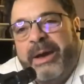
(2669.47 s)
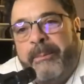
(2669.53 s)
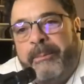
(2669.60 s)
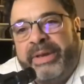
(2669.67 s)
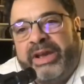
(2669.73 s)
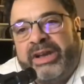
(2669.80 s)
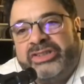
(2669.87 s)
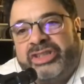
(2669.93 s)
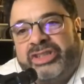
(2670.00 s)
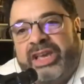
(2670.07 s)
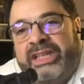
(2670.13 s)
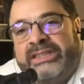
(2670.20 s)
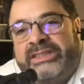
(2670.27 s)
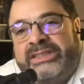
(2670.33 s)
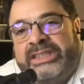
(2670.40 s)
Because
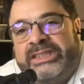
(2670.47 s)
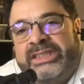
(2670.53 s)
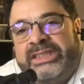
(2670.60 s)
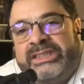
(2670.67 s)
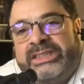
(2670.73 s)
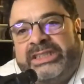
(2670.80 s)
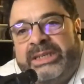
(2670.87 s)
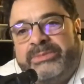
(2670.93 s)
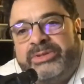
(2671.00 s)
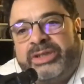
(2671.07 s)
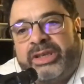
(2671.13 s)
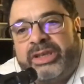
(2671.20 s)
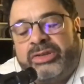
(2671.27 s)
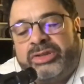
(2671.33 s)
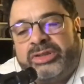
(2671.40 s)
it seems
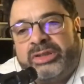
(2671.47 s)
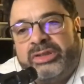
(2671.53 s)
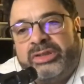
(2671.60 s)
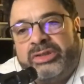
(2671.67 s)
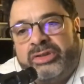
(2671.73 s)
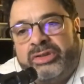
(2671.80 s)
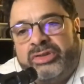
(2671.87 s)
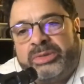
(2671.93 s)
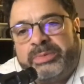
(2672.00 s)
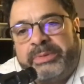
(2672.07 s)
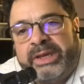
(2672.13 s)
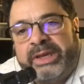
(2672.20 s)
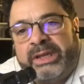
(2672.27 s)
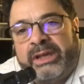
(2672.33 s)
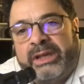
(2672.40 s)
like you
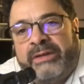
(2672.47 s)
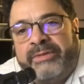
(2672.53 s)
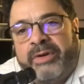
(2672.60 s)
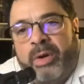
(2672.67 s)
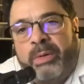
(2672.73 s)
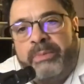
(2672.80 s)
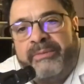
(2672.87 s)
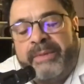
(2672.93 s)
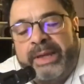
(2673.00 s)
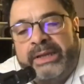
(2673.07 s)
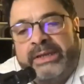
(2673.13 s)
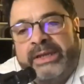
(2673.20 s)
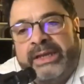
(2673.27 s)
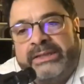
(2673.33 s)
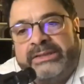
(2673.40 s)
speak of hope,
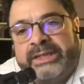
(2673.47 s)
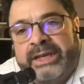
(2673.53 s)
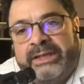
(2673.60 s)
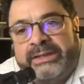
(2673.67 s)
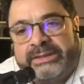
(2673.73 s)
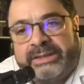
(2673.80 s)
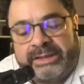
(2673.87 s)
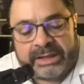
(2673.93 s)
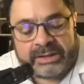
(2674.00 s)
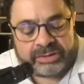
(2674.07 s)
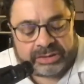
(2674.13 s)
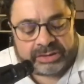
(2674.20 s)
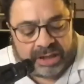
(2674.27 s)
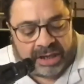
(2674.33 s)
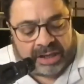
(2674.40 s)
and it
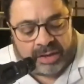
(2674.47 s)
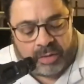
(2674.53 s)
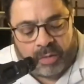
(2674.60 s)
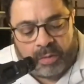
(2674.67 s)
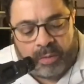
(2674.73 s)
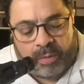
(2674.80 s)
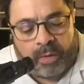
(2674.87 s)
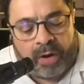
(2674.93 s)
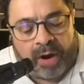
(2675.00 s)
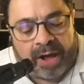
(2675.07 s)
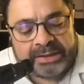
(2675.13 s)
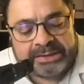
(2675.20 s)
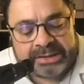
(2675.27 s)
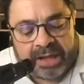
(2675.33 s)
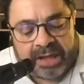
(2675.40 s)
there's a
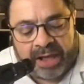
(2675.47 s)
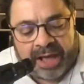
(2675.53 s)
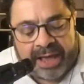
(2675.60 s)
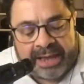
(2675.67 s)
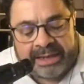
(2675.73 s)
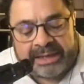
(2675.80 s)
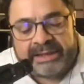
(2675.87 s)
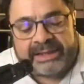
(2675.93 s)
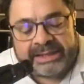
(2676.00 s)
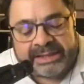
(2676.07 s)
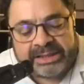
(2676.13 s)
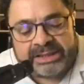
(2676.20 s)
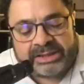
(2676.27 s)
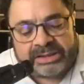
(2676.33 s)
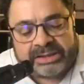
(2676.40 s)
quasi, and this
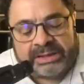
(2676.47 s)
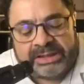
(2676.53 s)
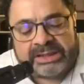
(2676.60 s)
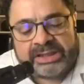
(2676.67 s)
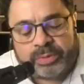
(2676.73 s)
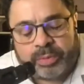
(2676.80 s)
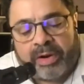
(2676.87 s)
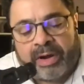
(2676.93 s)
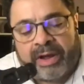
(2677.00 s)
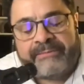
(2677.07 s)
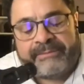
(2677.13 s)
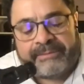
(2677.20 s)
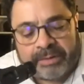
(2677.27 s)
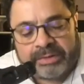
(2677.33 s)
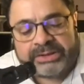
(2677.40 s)
is where I
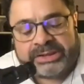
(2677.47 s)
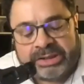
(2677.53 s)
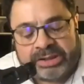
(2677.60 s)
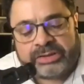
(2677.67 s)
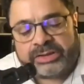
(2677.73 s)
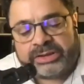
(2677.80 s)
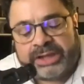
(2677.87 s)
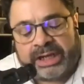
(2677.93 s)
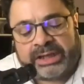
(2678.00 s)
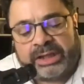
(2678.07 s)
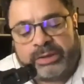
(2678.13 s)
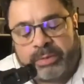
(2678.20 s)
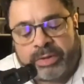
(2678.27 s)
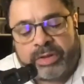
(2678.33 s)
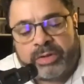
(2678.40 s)
first
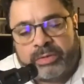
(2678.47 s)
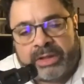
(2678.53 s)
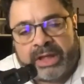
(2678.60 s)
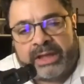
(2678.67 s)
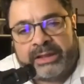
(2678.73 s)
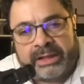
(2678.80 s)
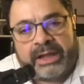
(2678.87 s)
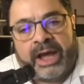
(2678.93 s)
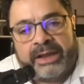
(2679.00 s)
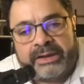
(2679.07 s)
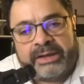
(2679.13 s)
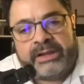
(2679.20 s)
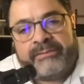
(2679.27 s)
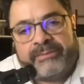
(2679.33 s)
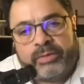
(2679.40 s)
intersected with you, that the
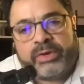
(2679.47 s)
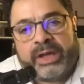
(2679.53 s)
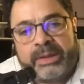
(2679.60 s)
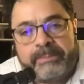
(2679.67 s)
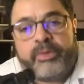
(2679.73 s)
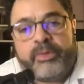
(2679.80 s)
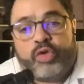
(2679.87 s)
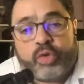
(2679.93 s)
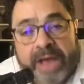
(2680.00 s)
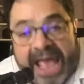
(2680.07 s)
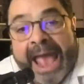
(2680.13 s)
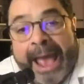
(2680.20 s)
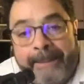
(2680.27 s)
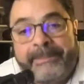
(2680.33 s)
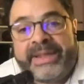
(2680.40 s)
idea of you
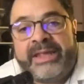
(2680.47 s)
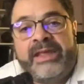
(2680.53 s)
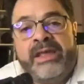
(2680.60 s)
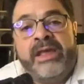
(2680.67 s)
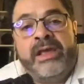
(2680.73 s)
can be